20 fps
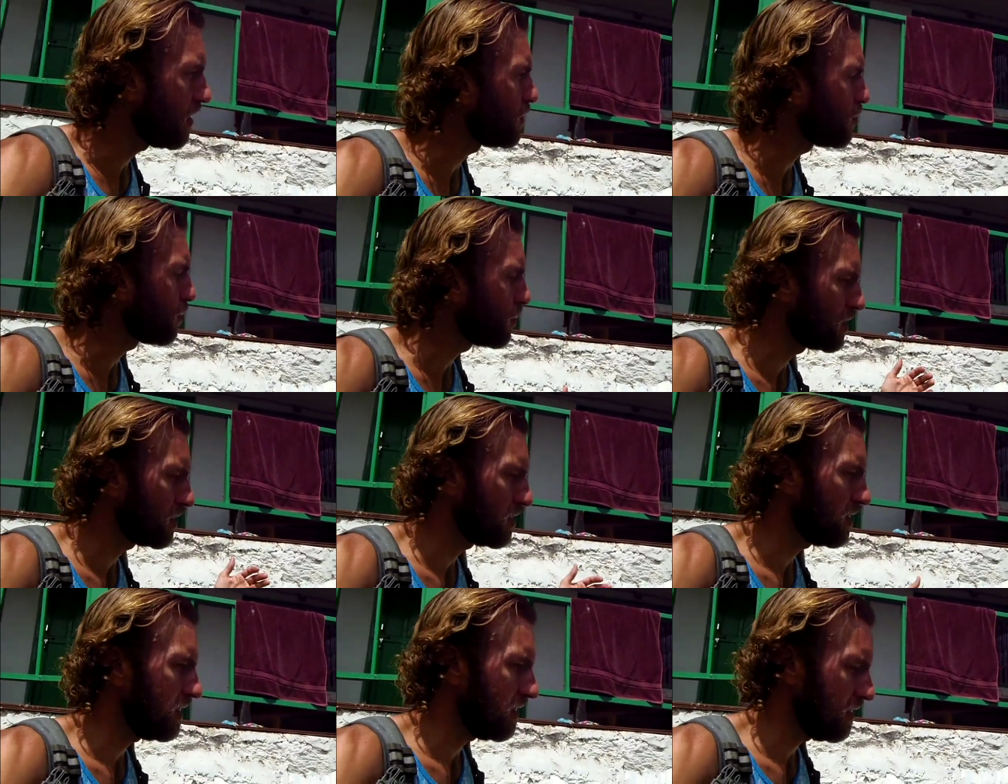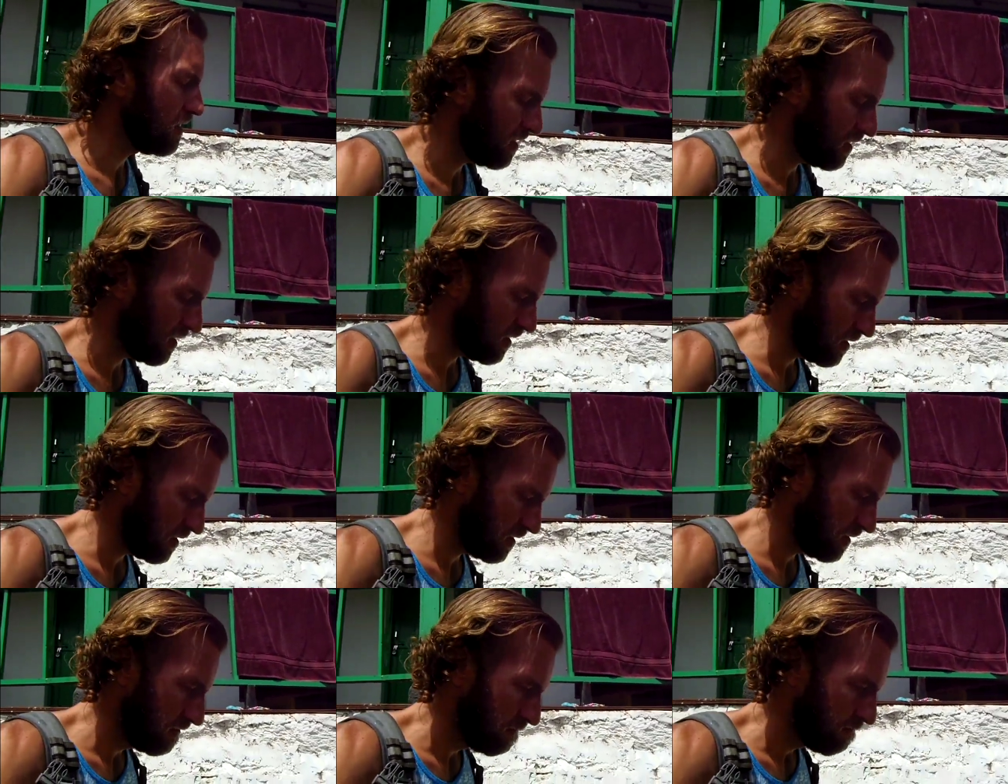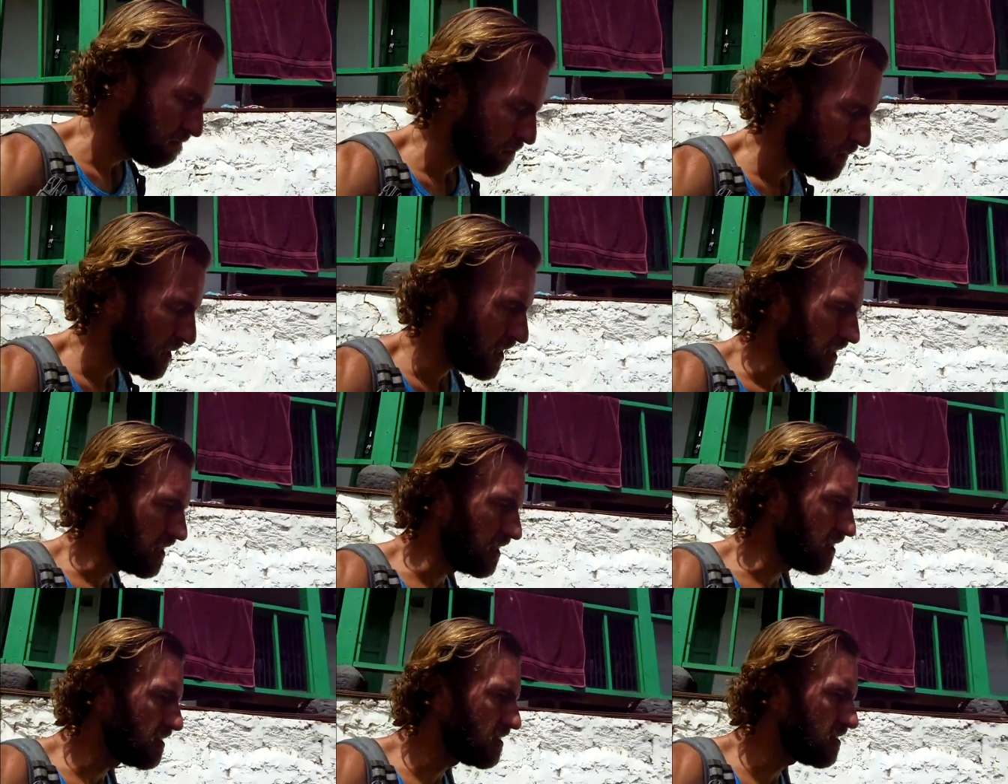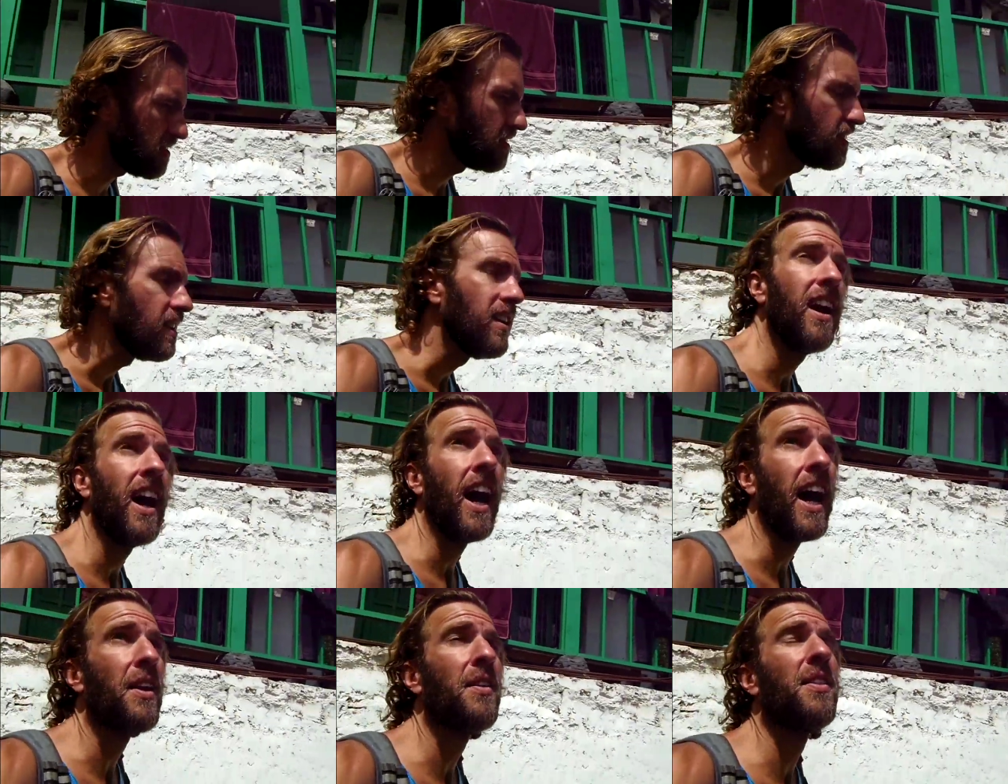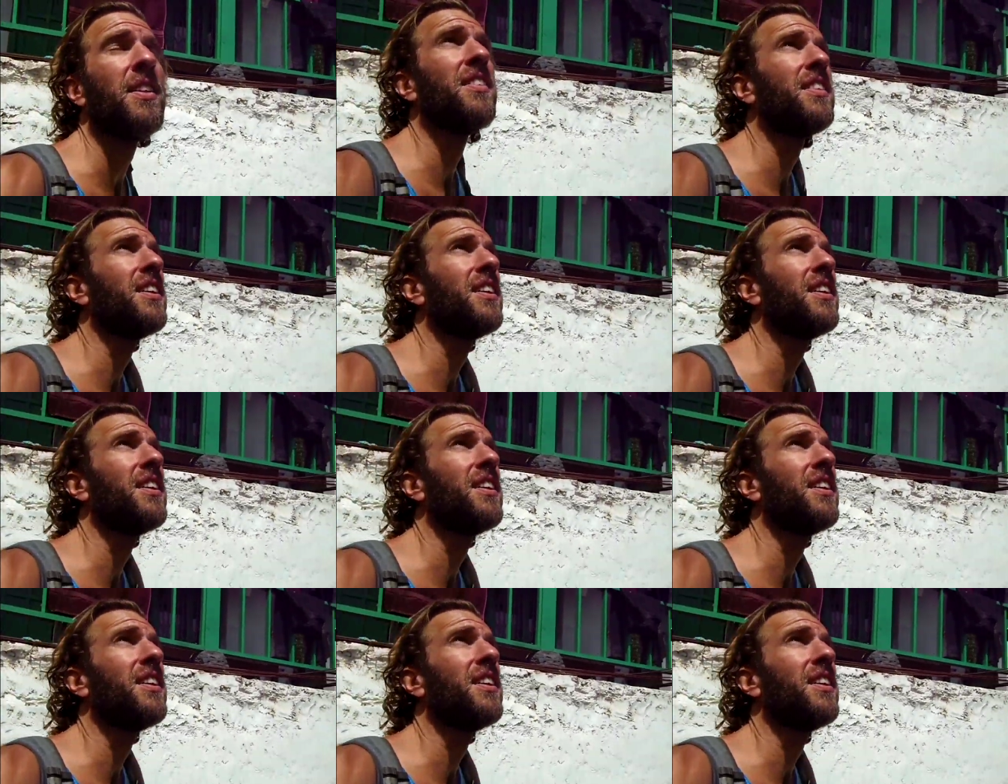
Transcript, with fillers: otherworldly uh, beings, I don't